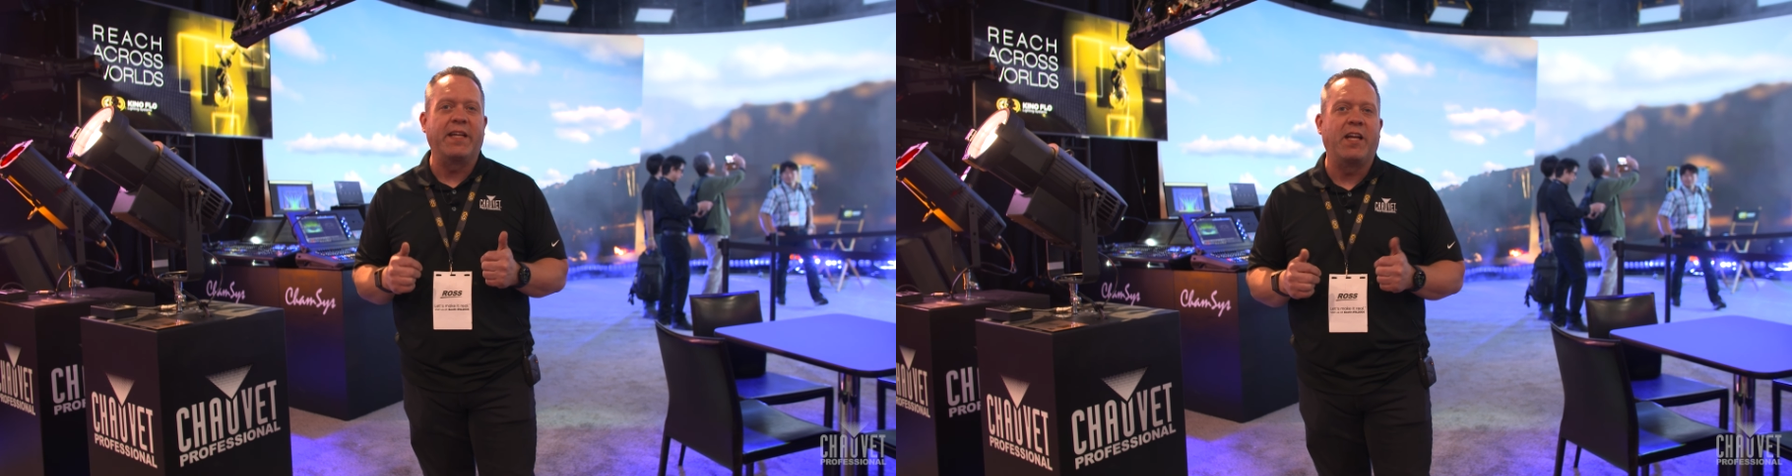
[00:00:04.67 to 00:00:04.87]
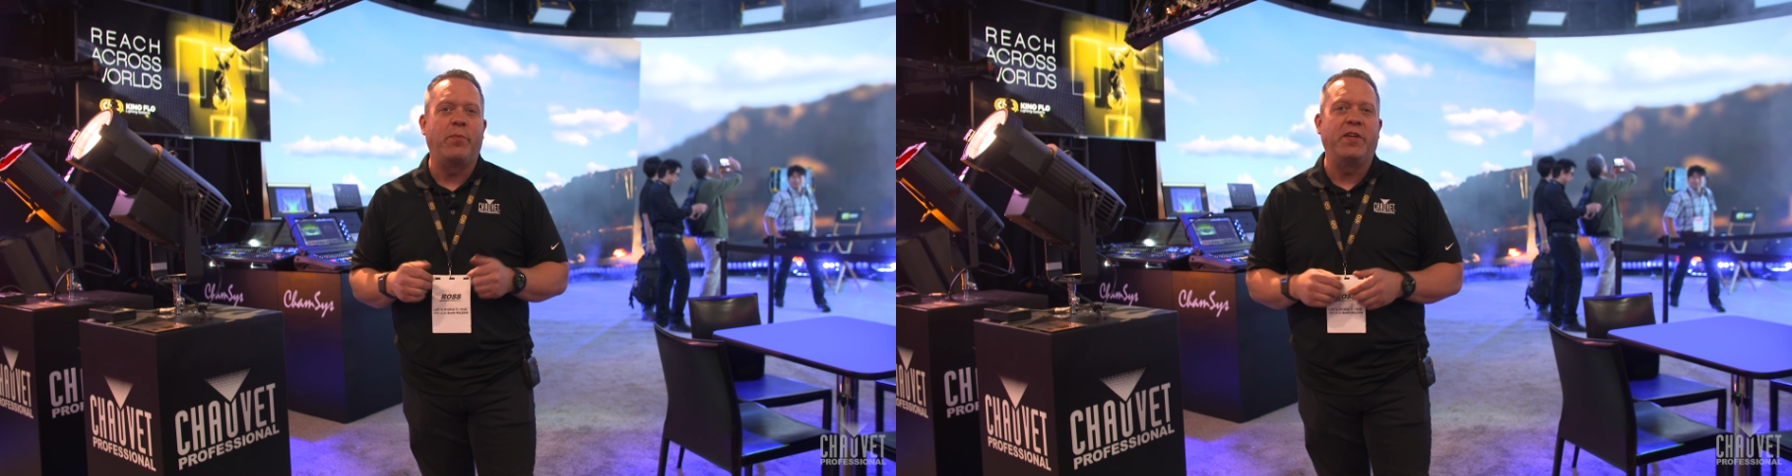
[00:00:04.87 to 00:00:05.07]

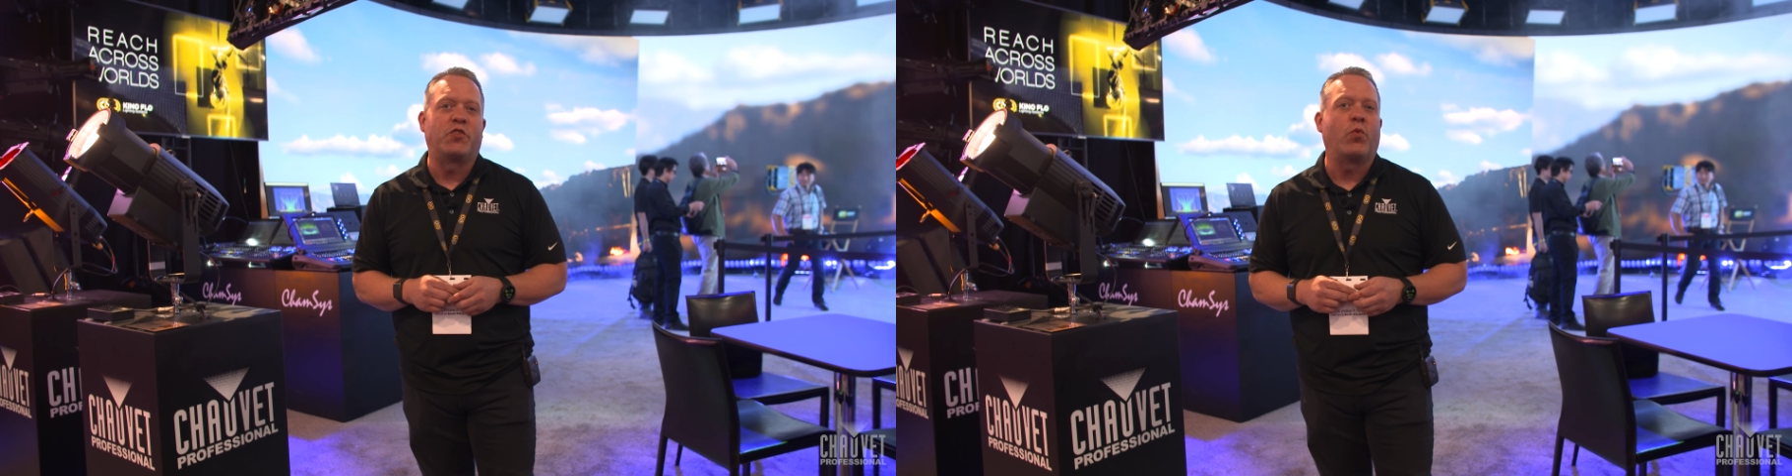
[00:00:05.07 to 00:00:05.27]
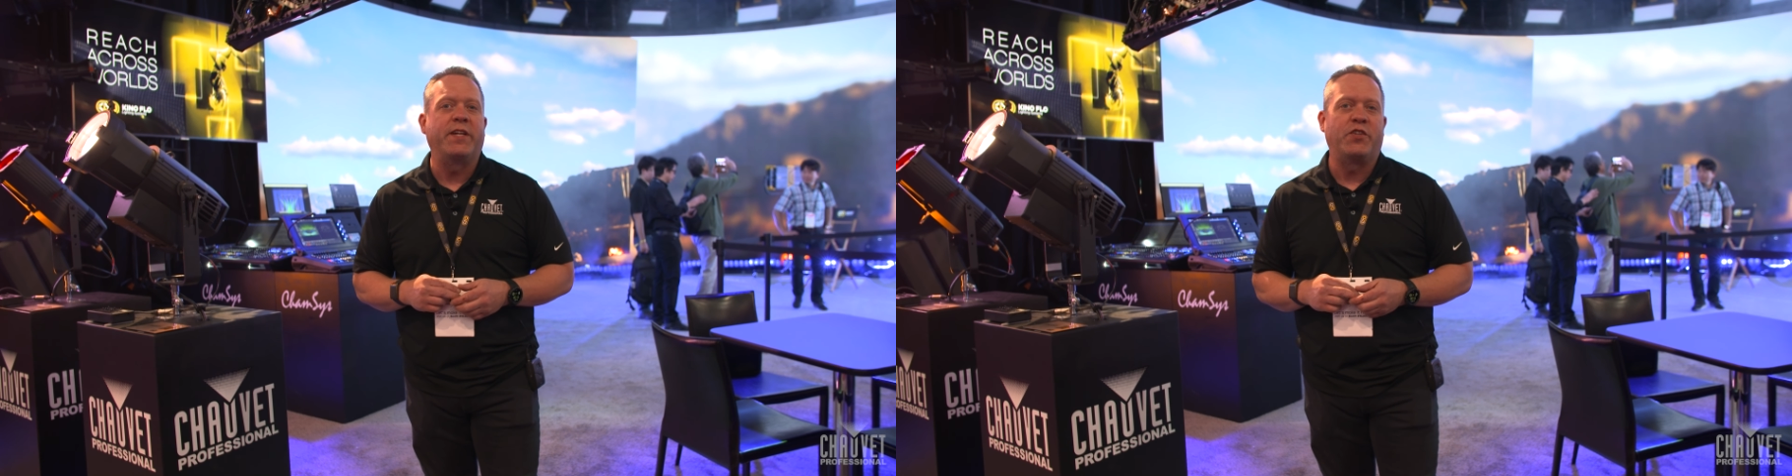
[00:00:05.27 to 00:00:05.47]
NAB
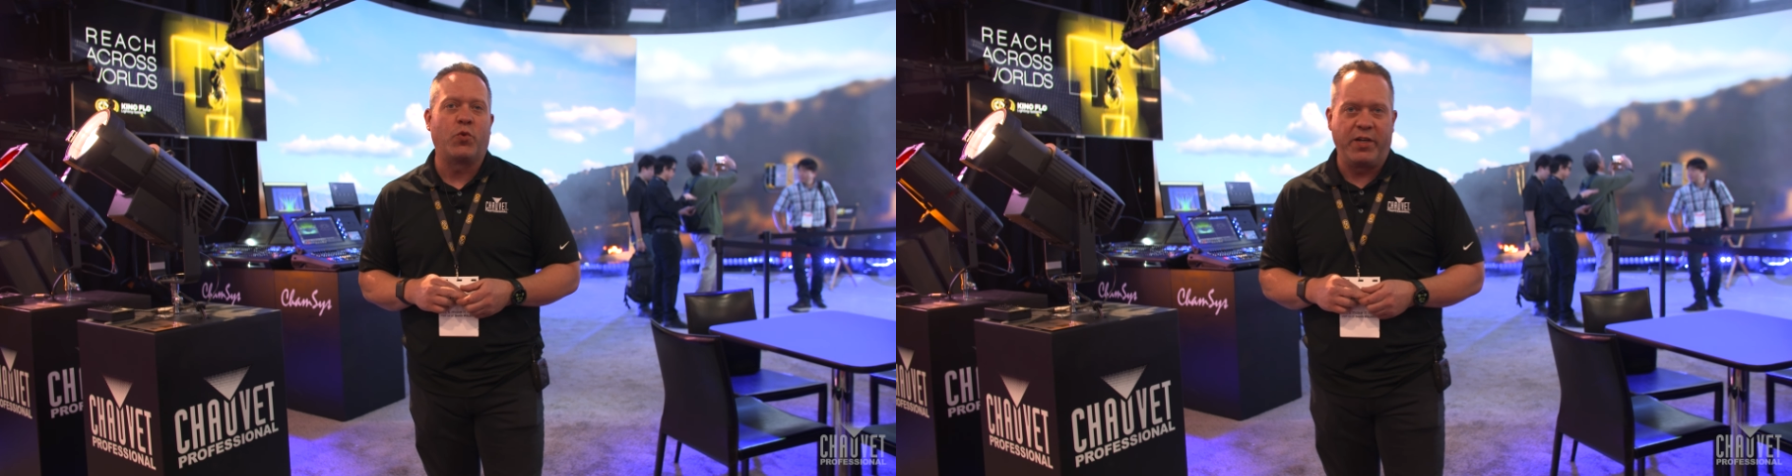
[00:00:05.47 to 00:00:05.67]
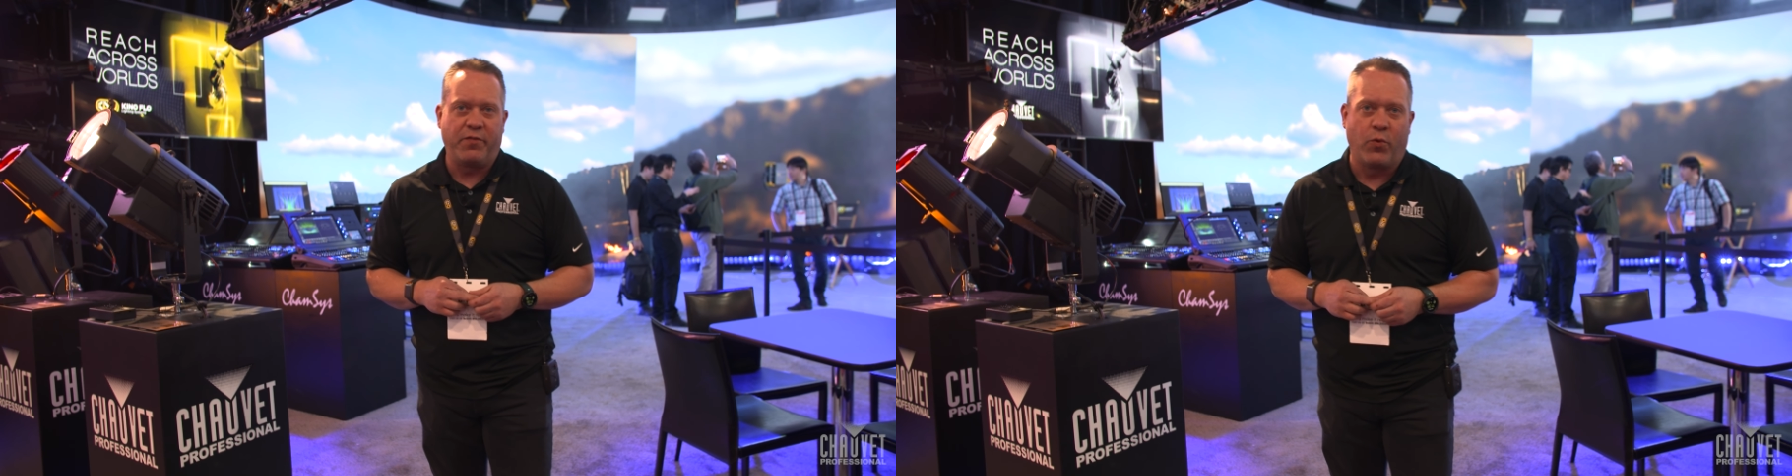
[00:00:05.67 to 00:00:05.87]

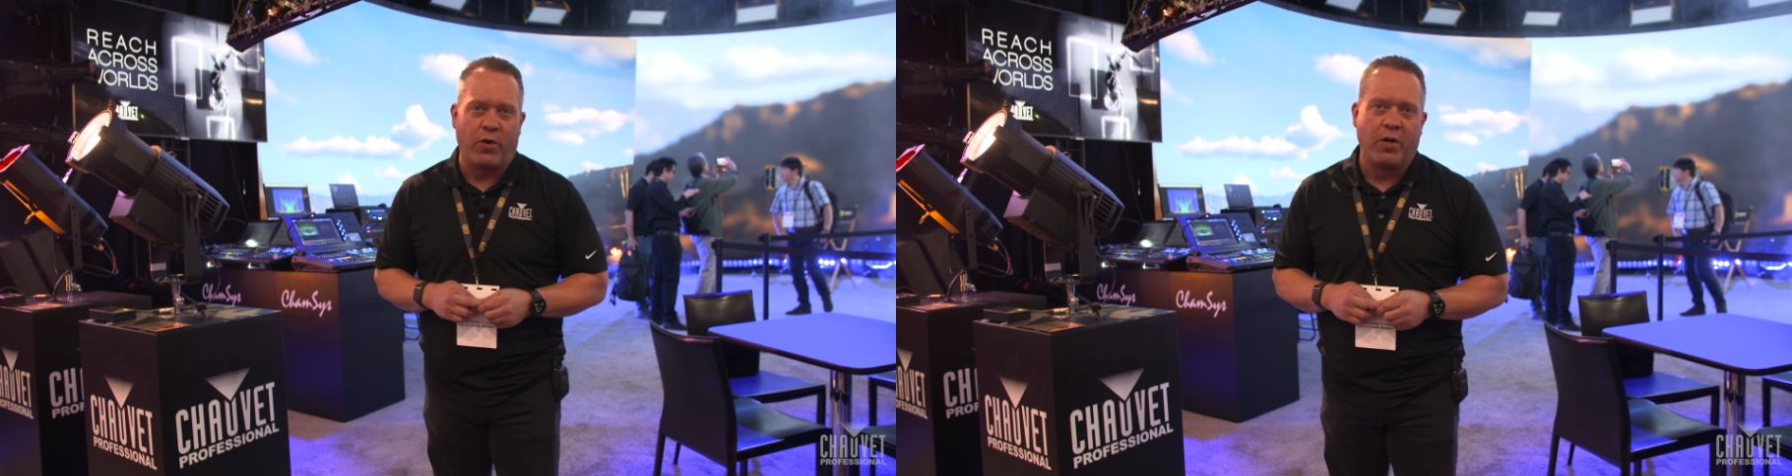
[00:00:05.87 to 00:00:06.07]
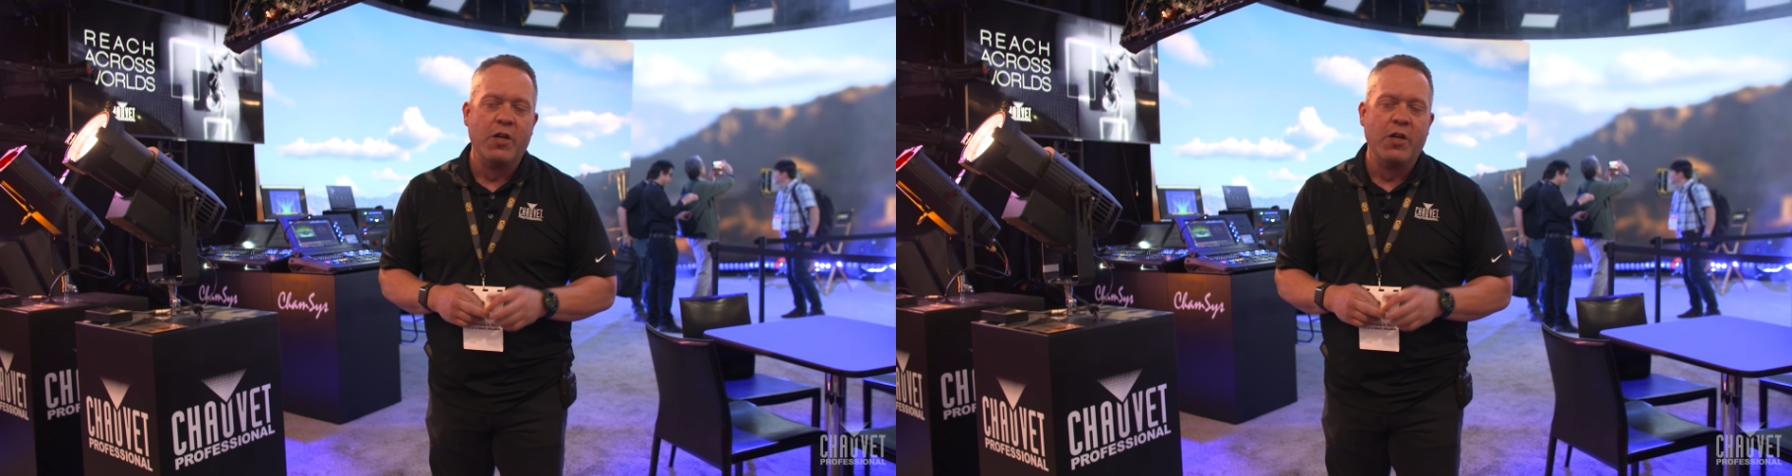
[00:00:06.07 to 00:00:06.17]
2024,